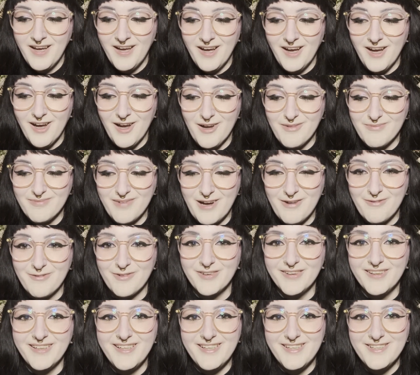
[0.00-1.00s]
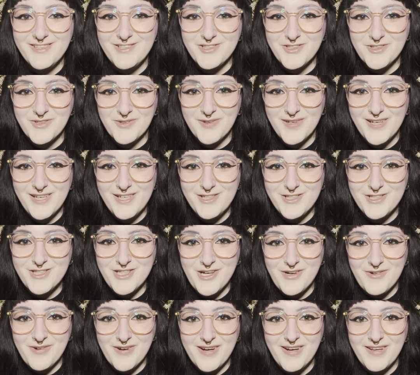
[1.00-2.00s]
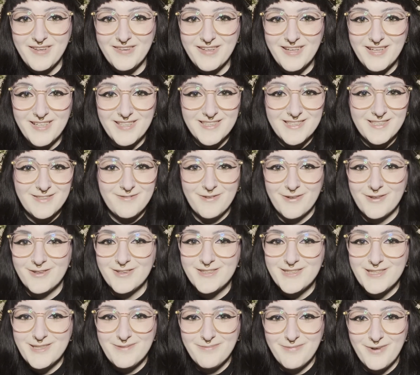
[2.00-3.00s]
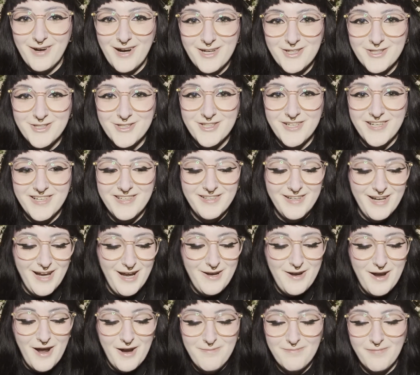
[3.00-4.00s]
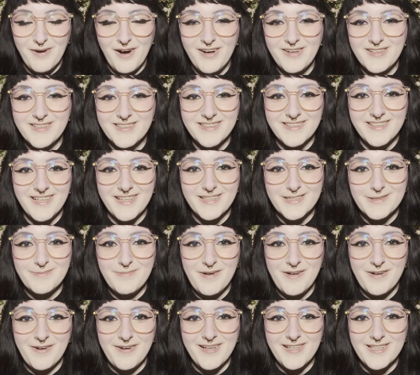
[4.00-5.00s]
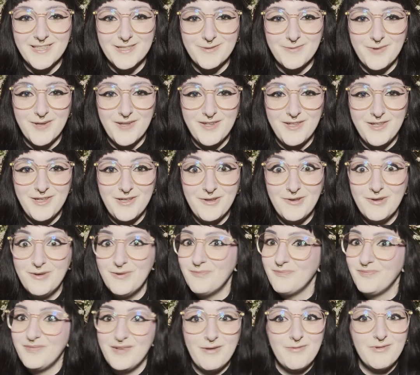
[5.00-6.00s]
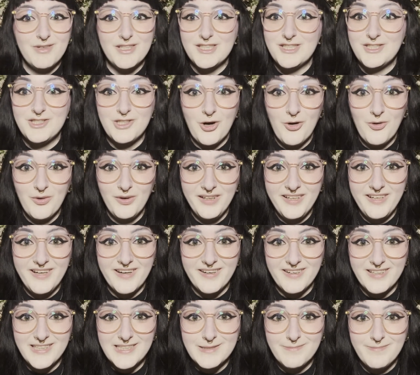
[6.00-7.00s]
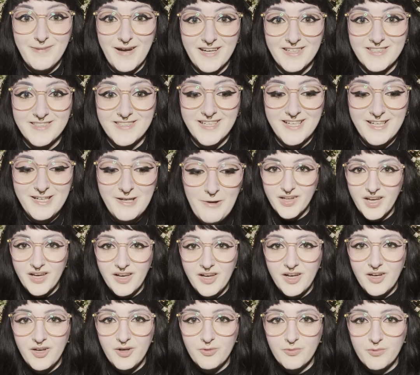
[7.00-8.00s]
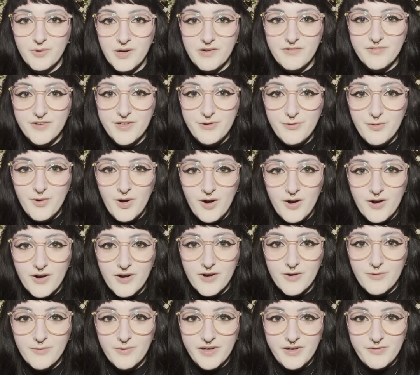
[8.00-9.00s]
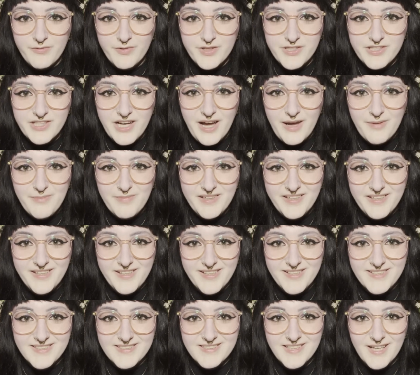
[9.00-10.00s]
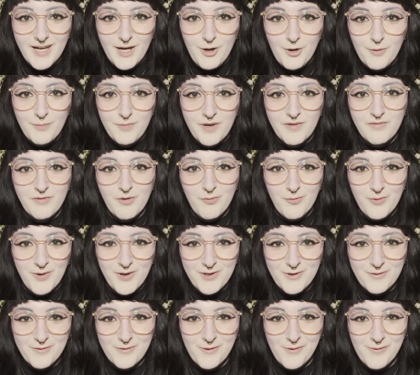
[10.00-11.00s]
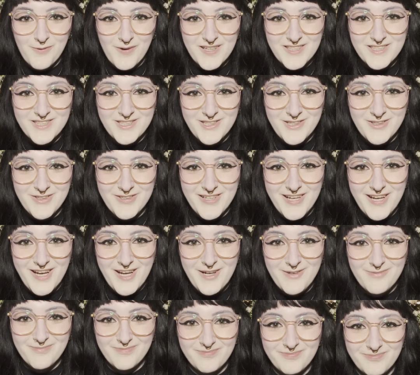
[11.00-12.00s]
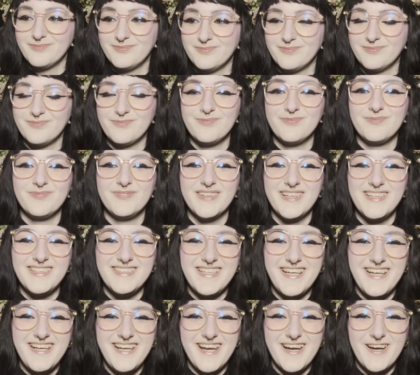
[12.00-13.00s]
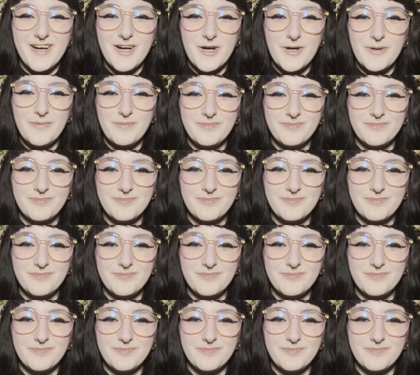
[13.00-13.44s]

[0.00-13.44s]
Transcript: I really enjoyed sharing this first impression and unboxing experience with you. It was totally unexpected. Wherever you are, whatever time it is, I hope you have a wonderful rest of your day. Take care.